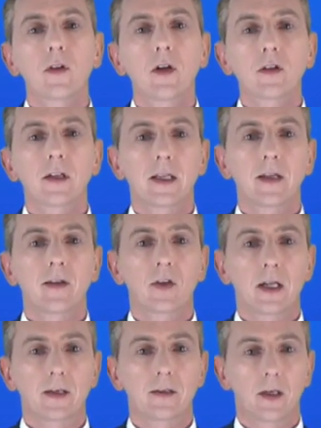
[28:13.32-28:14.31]
We've looked at
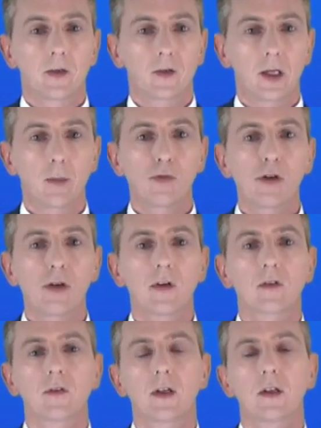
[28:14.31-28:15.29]
insulators in a
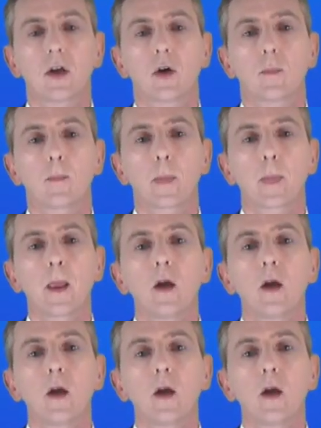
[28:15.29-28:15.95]
previous video.